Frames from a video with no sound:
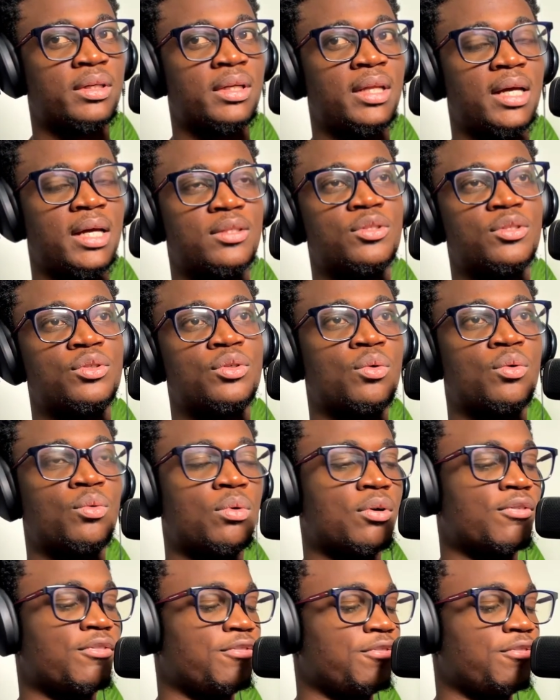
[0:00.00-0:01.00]
that your
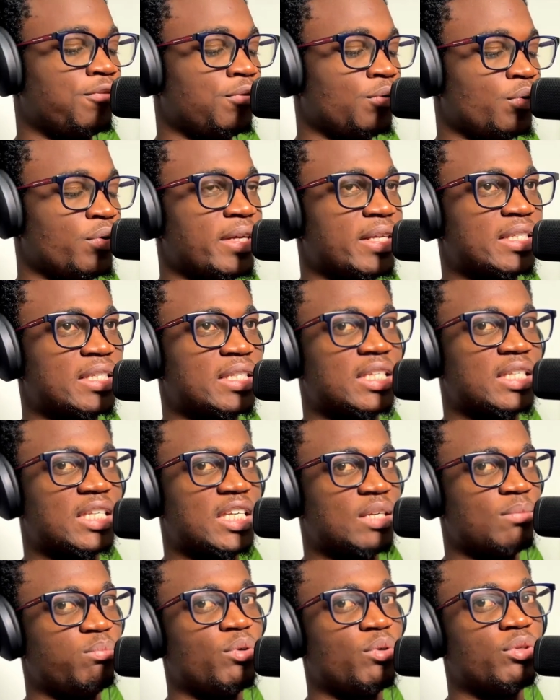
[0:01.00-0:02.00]
workflow is
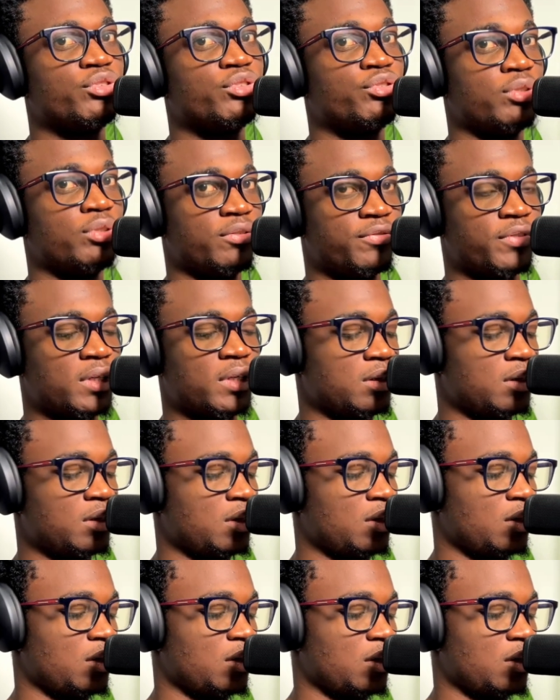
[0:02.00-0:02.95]
keyboard driven,